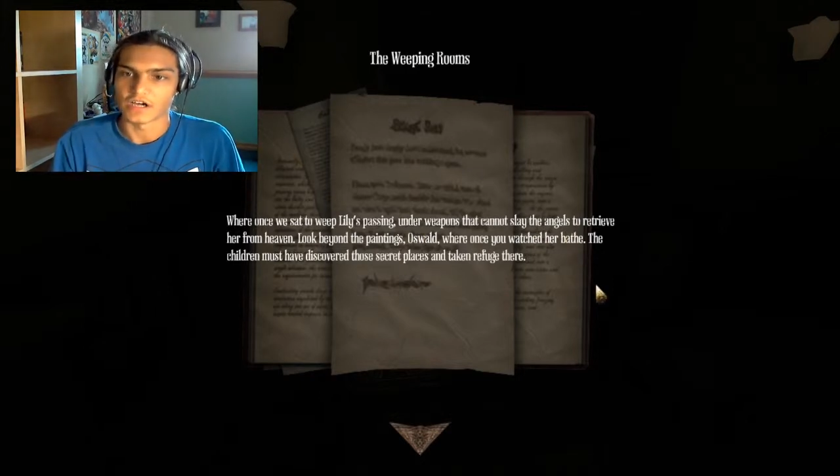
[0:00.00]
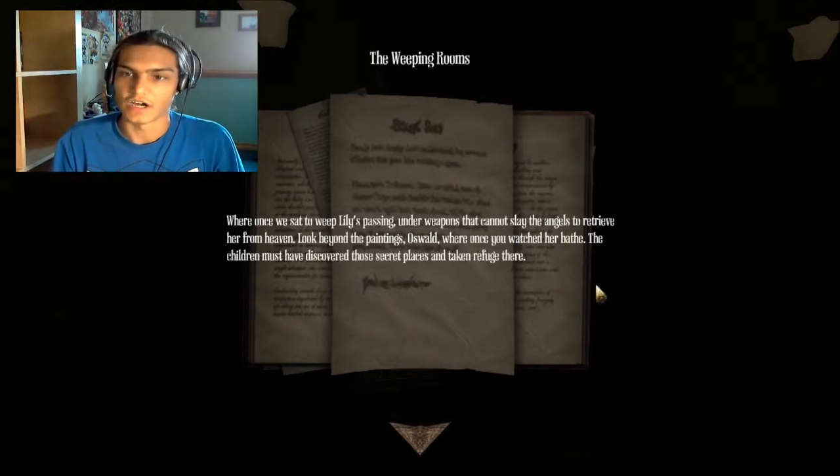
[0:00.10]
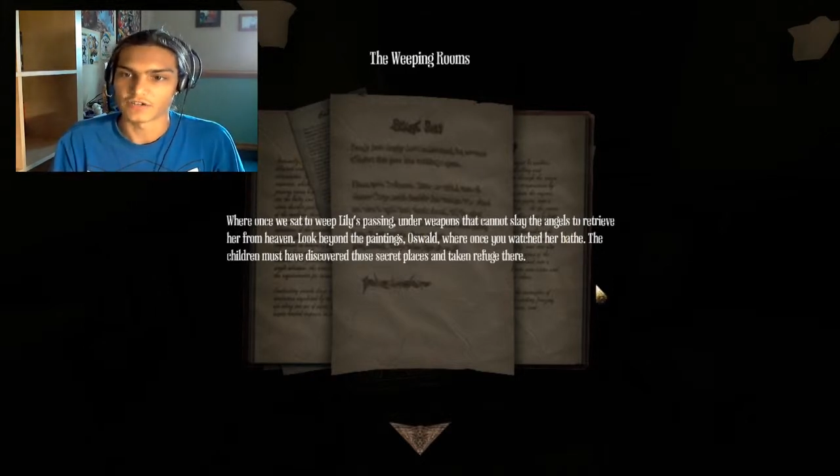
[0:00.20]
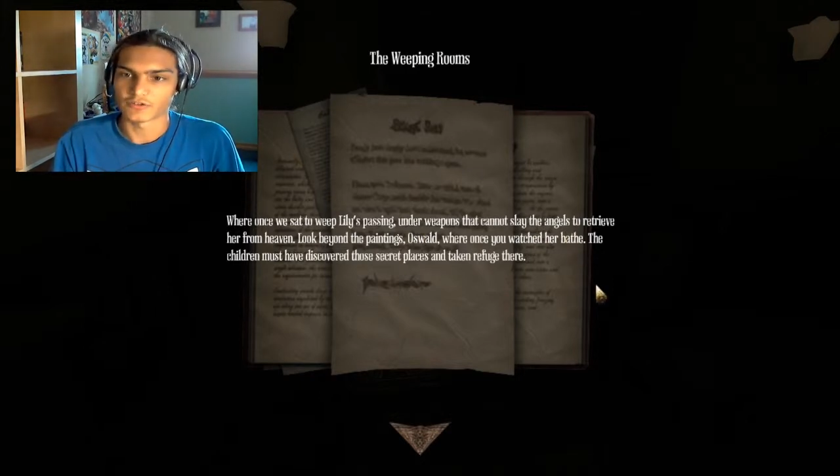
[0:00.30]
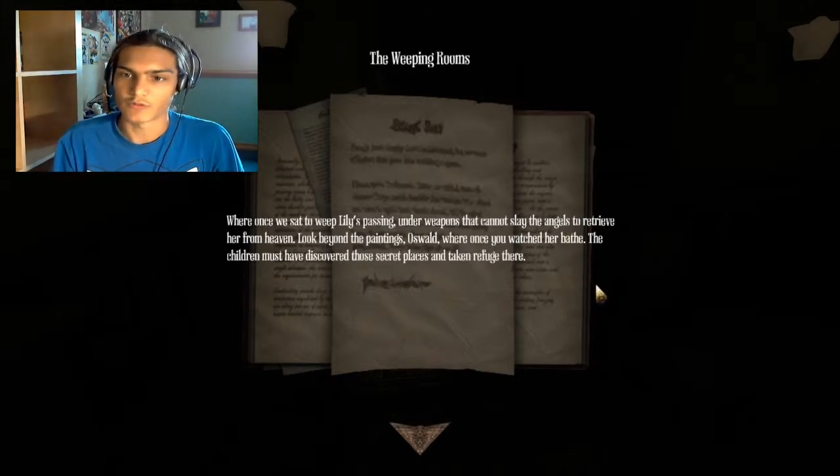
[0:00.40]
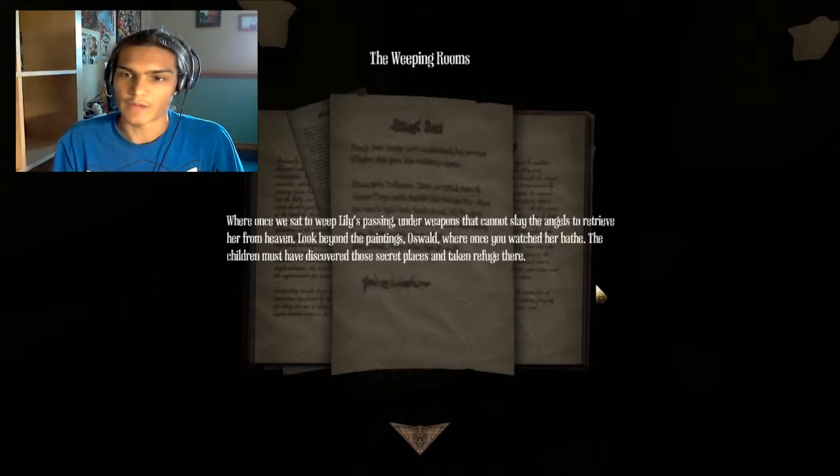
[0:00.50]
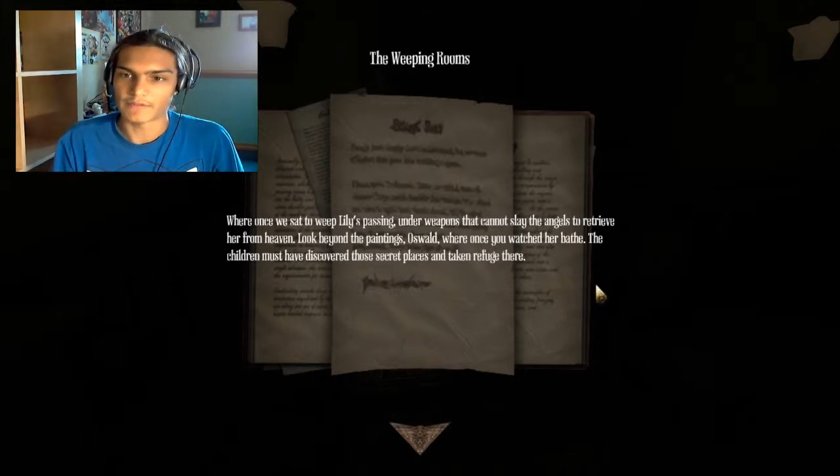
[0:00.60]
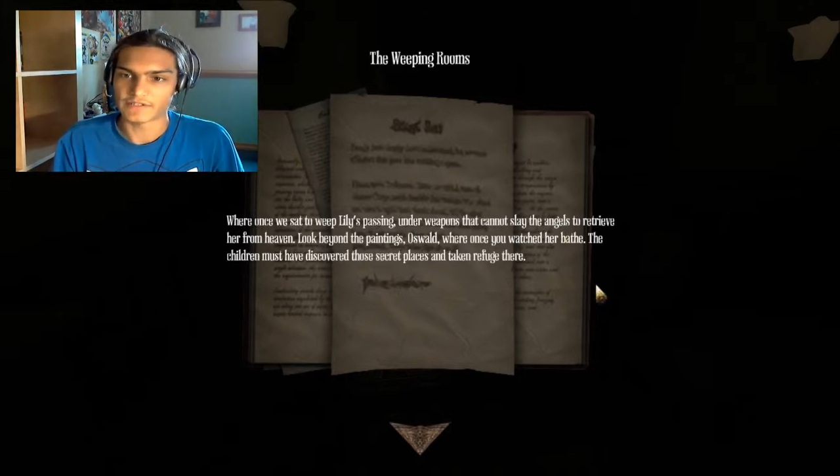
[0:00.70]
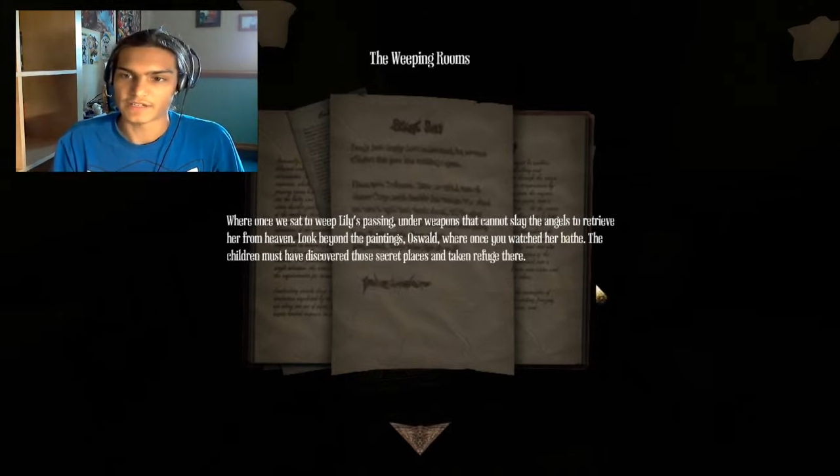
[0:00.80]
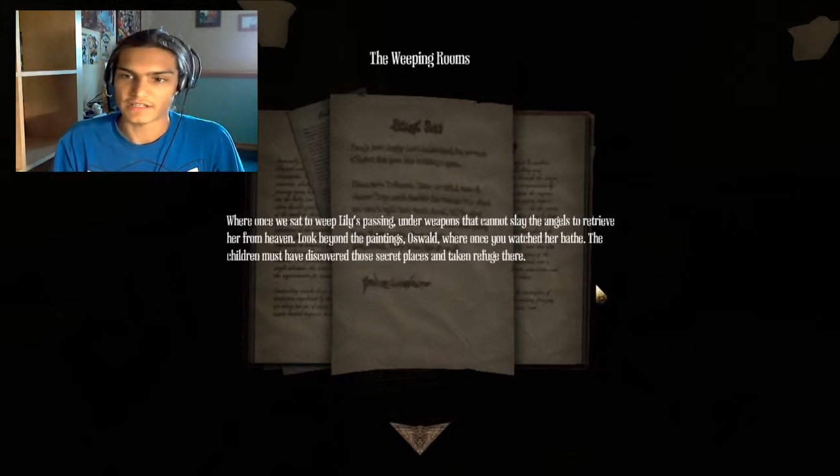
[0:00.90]
under
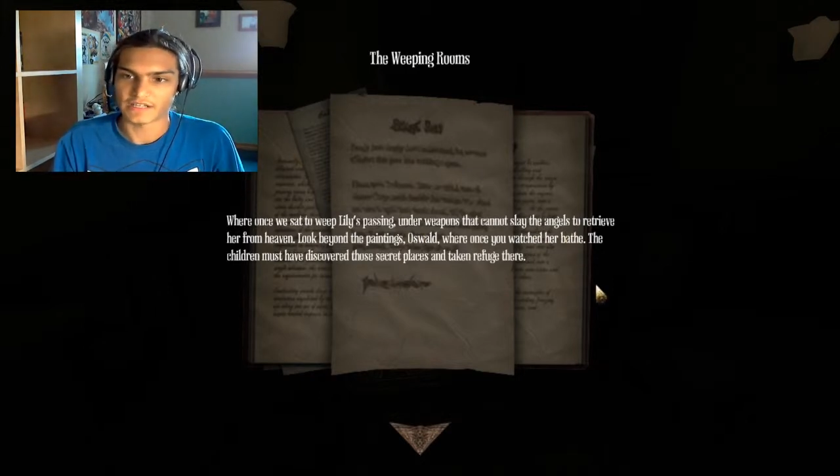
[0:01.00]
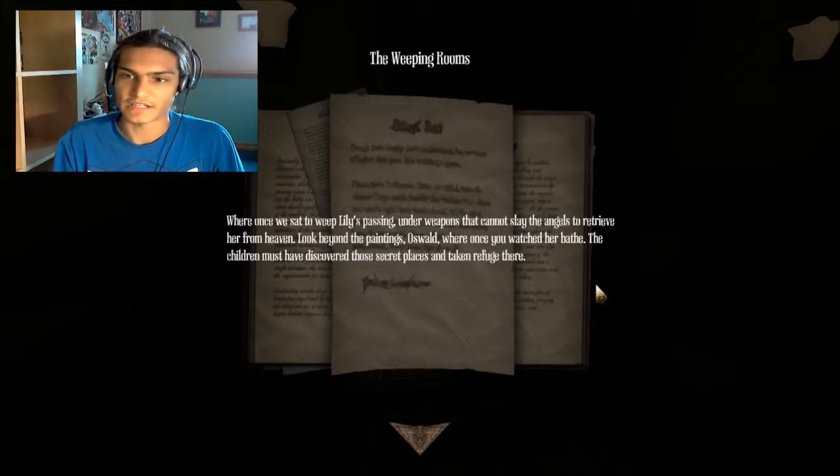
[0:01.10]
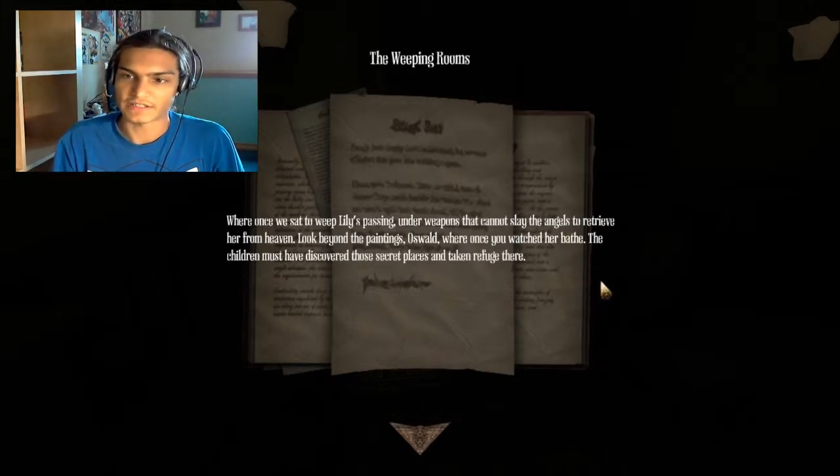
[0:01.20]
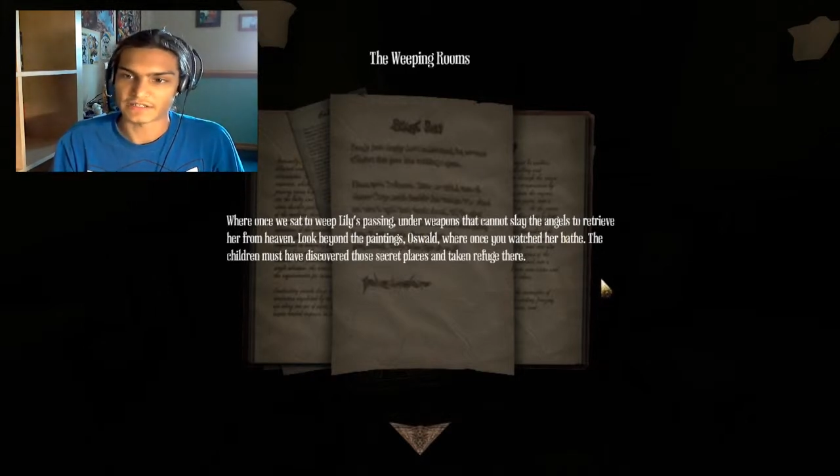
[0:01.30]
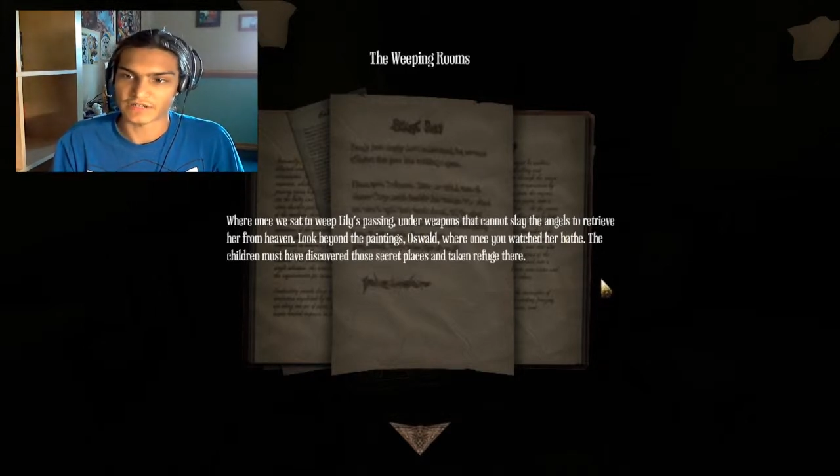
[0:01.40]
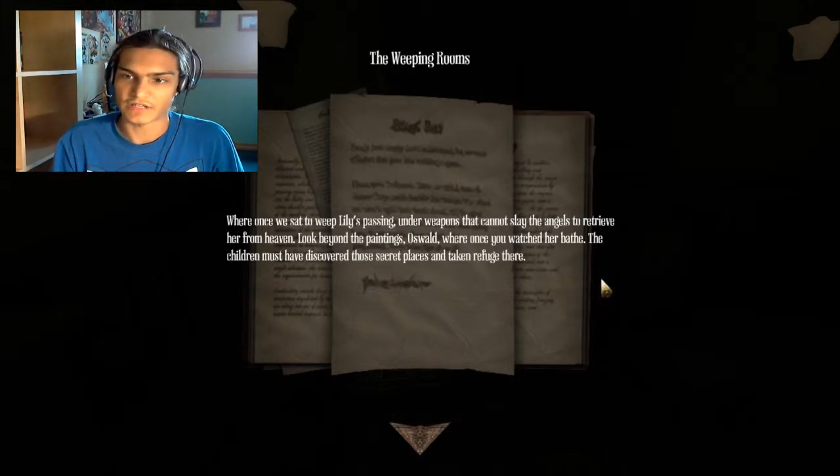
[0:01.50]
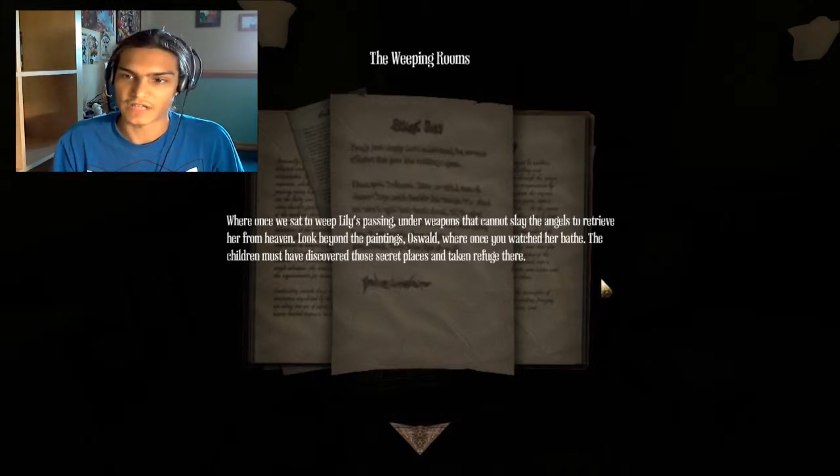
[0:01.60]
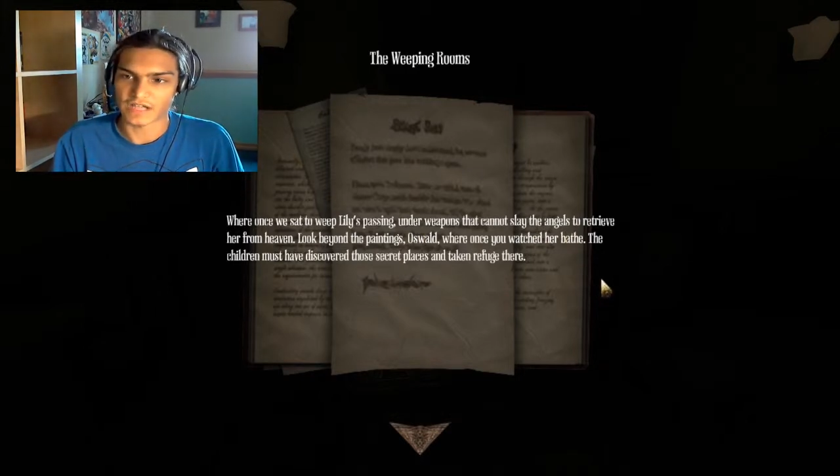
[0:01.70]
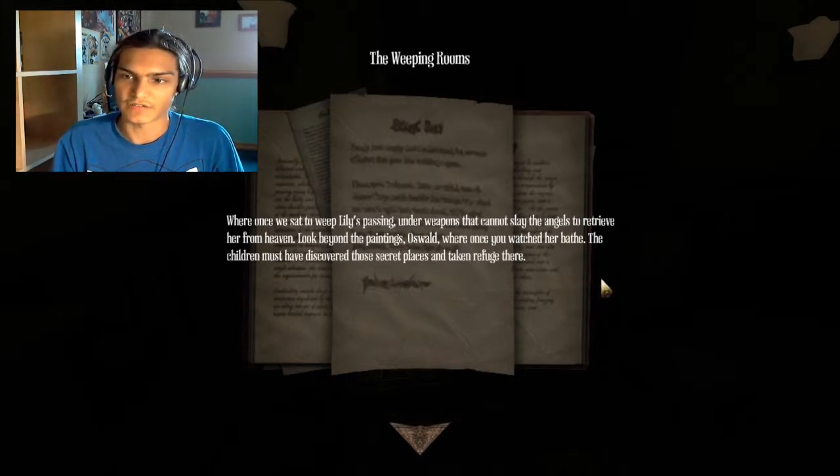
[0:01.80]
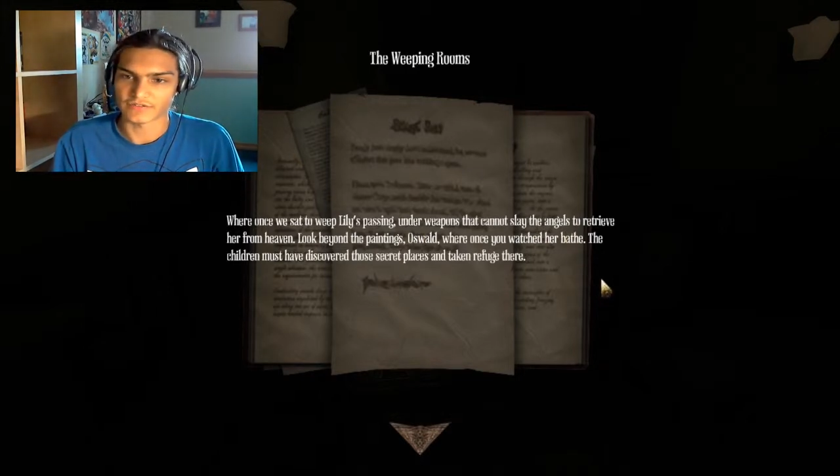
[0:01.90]
weapons that cannot slay the
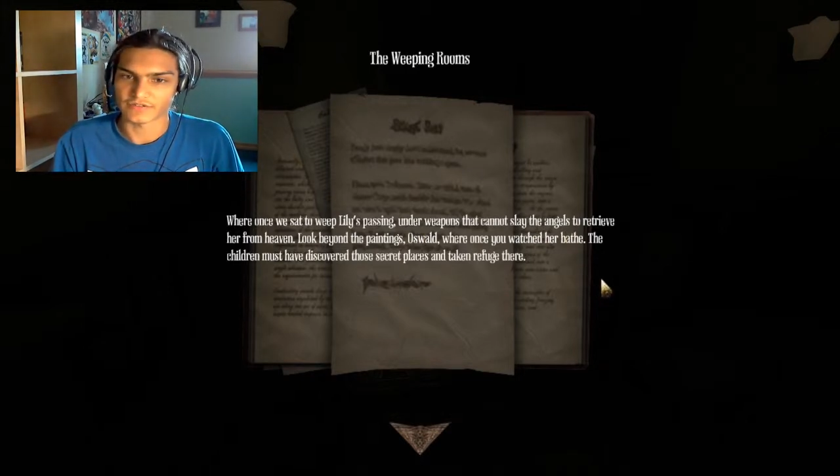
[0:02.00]
angels